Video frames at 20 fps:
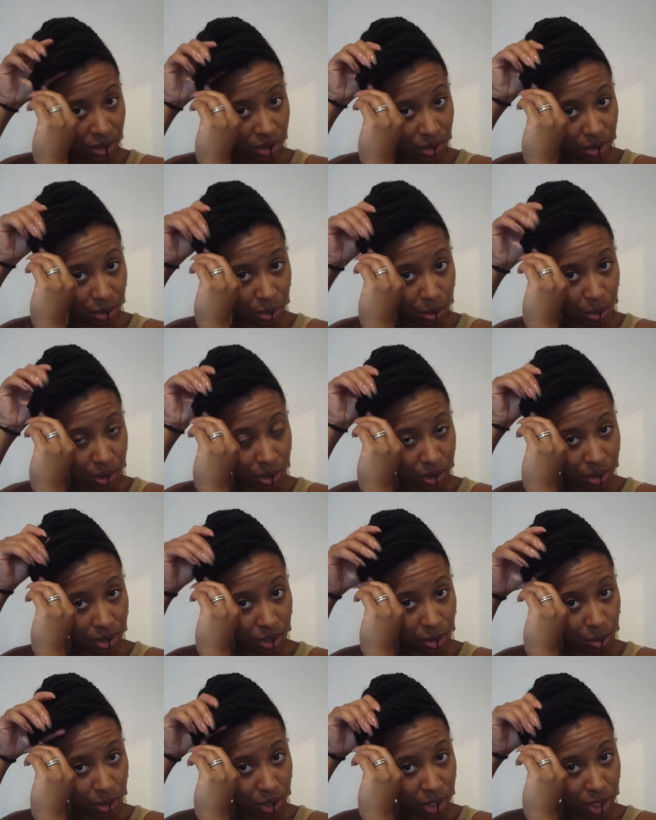you still want
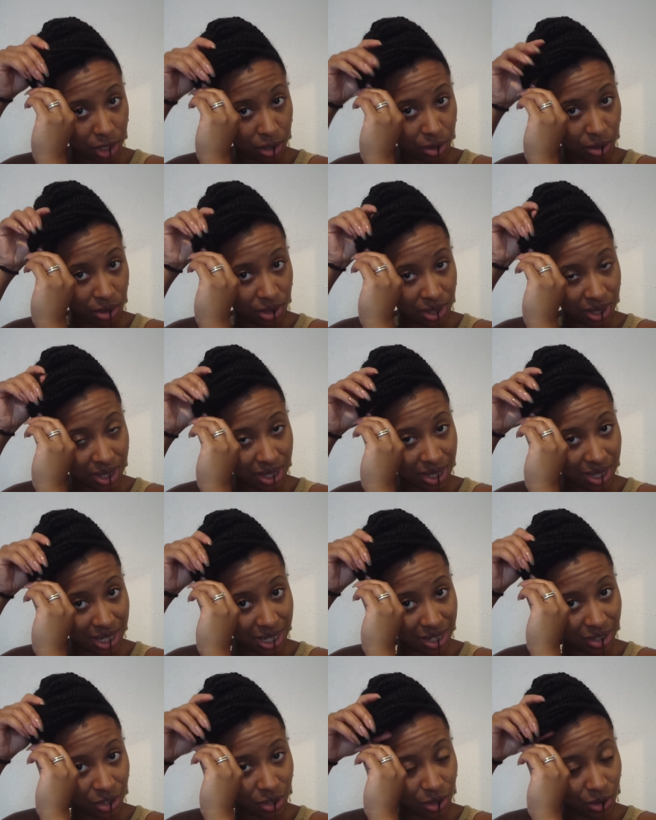you want to loosen this
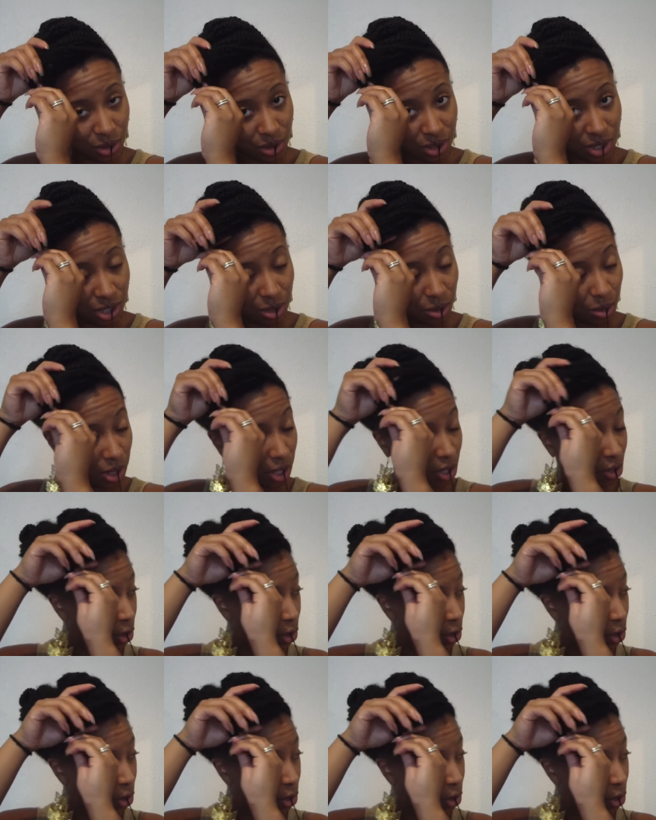up so you can still